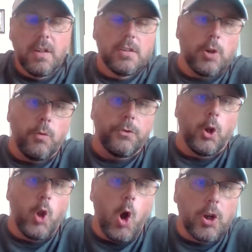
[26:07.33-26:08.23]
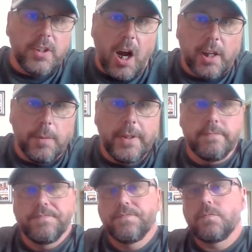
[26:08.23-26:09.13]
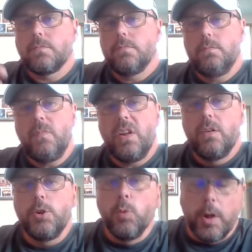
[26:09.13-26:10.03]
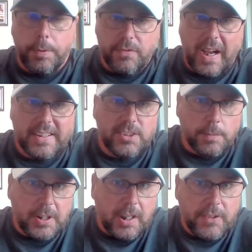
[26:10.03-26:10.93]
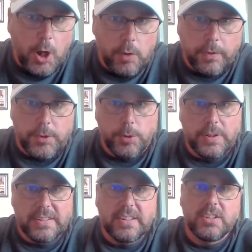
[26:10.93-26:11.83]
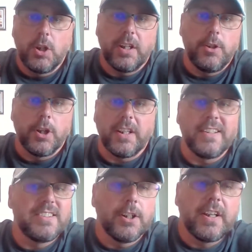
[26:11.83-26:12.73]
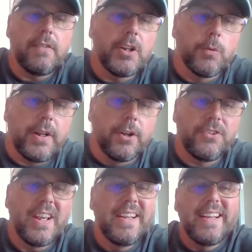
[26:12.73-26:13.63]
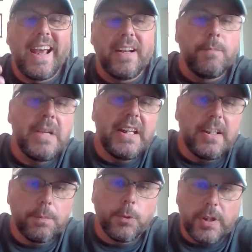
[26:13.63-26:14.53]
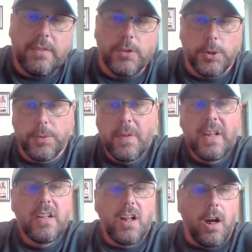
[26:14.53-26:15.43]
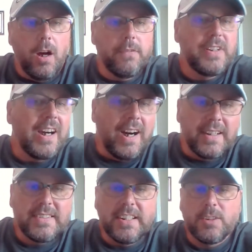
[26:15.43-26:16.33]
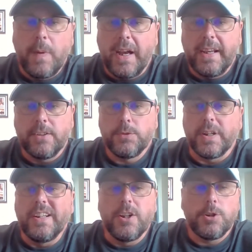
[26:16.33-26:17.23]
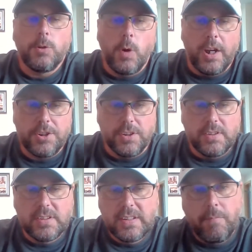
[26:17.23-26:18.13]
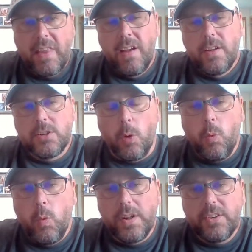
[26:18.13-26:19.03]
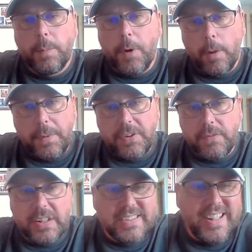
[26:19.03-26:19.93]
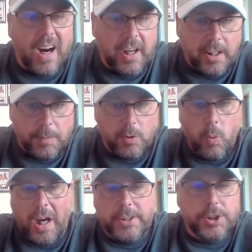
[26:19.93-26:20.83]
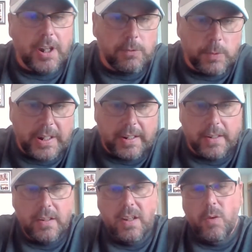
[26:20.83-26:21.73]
So for a longer document, you want to provide something of an overview, and this is you're going to consider giving readers an immediate preview of contents by answering initial questions. So what is the purpose of this document? Why should I read it?